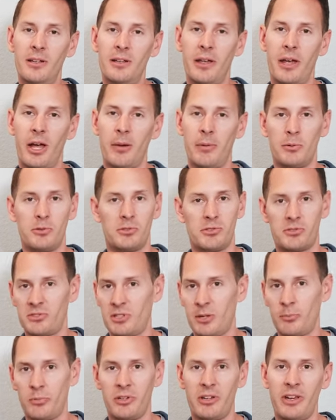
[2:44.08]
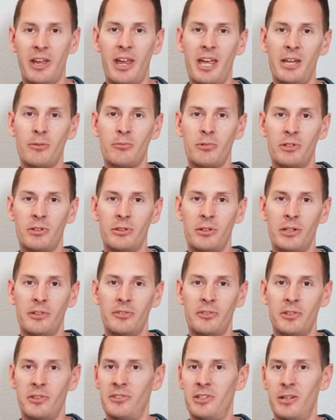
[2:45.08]
Um, it was just simply a handwritten
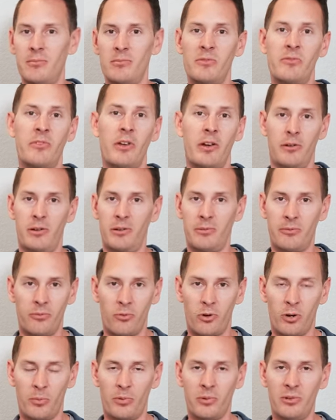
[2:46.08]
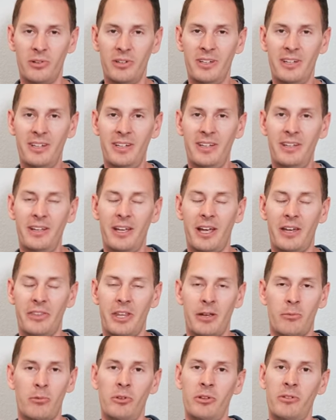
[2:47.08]
list that seemed very informal and
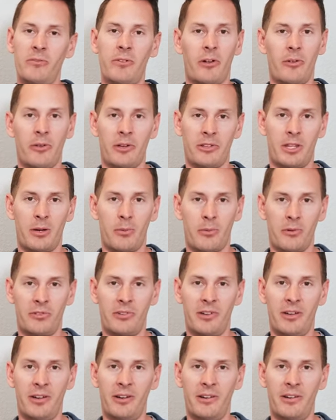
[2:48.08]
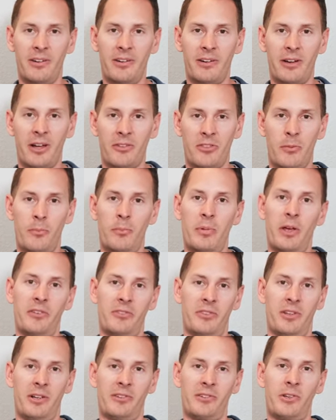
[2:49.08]
they really felt like there was uh, not the
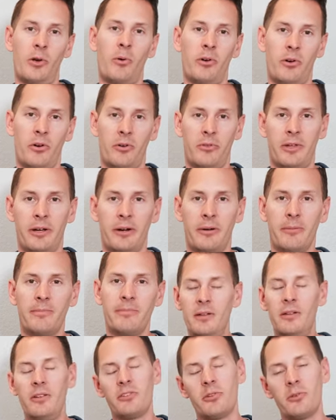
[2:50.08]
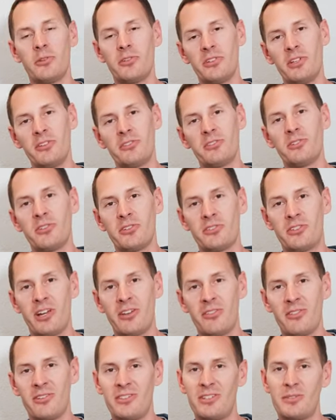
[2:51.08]
best things going on there. So this isn't to
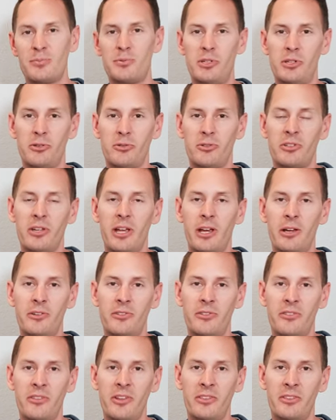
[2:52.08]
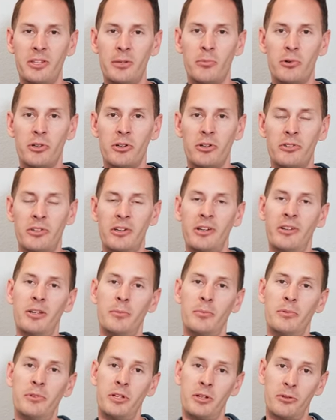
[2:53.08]
say that in this particular case that the breeder did
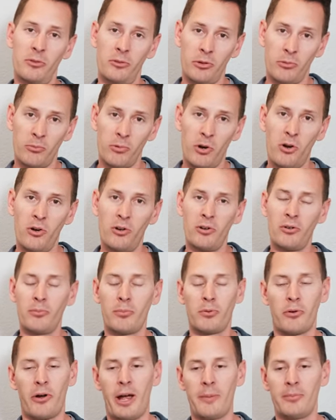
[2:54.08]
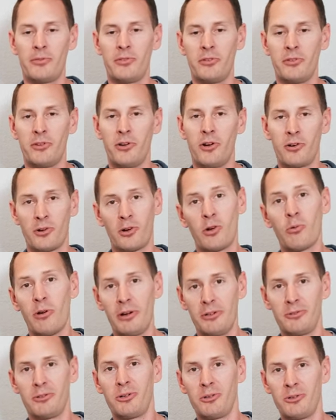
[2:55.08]
anything particularly wrong. Perhaps the dog
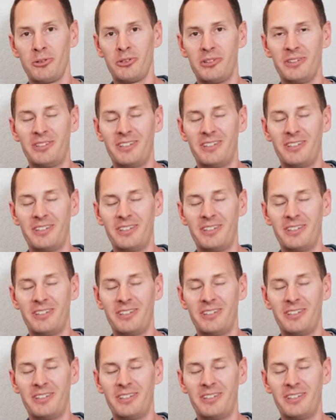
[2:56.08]
quite literally